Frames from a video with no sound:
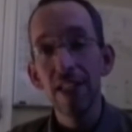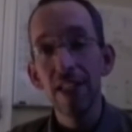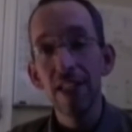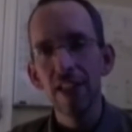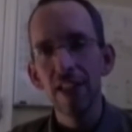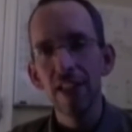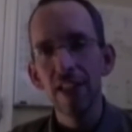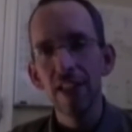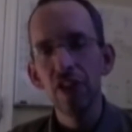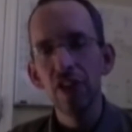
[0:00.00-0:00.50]
kind
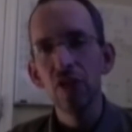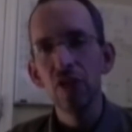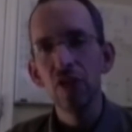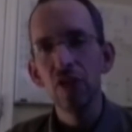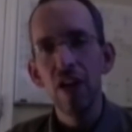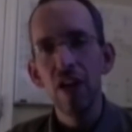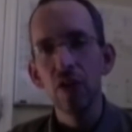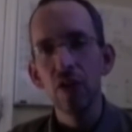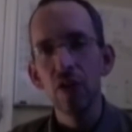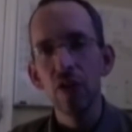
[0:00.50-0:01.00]
of continual
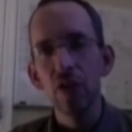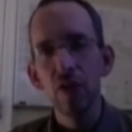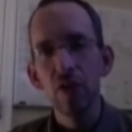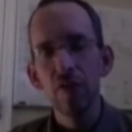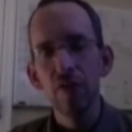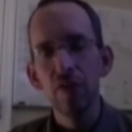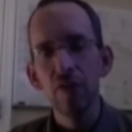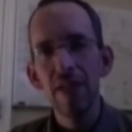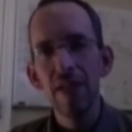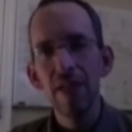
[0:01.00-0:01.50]
ongoing
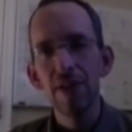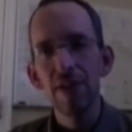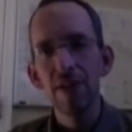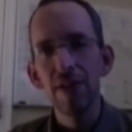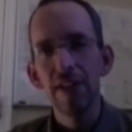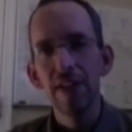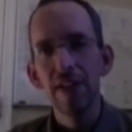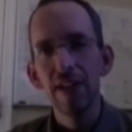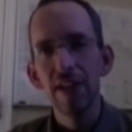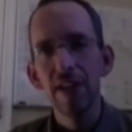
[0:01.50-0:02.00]

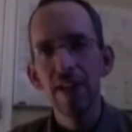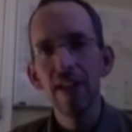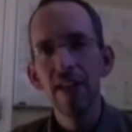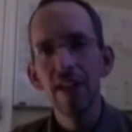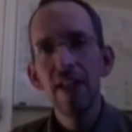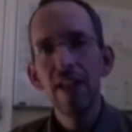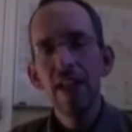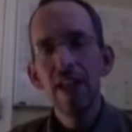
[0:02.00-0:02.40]
refinement there,